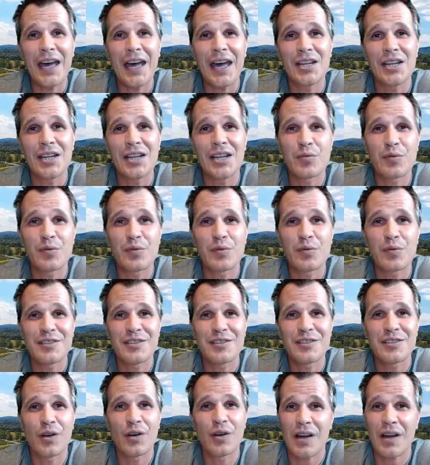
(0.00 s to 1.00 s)

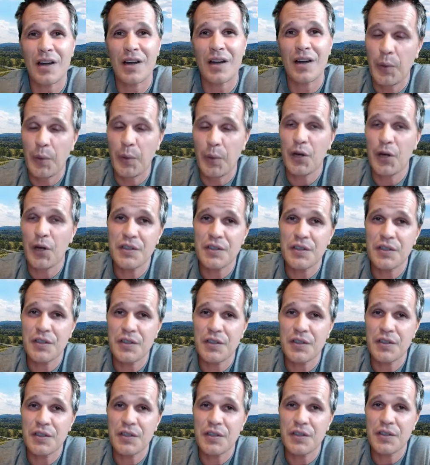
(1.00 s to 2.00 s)
boastfully, I must admit,
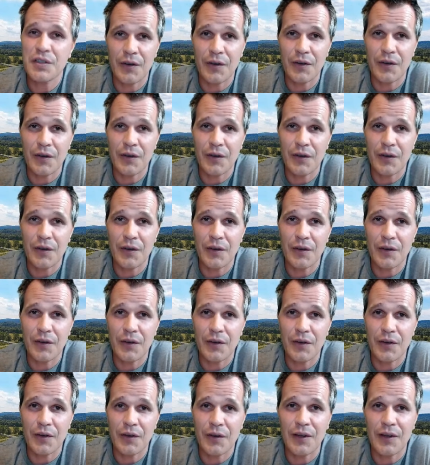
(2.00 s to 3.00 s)
said was the
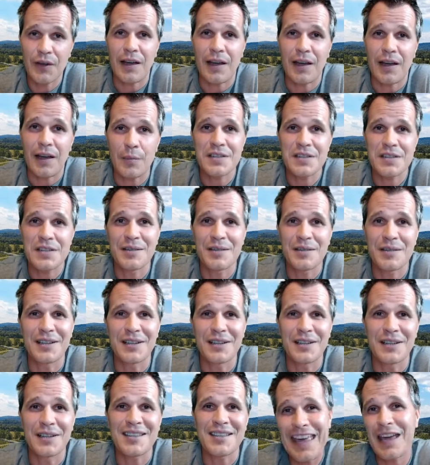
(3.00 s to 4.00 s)
best Cabernet
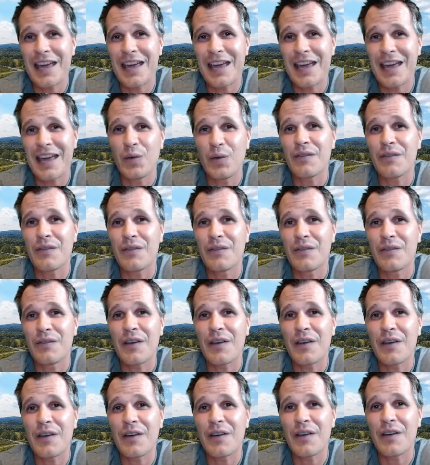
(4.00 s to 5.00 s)
we've ever made.
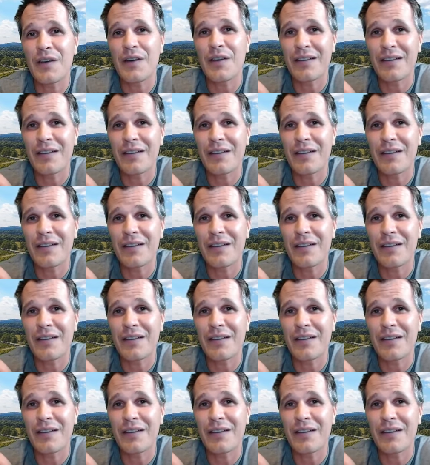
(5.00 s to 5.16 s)
And our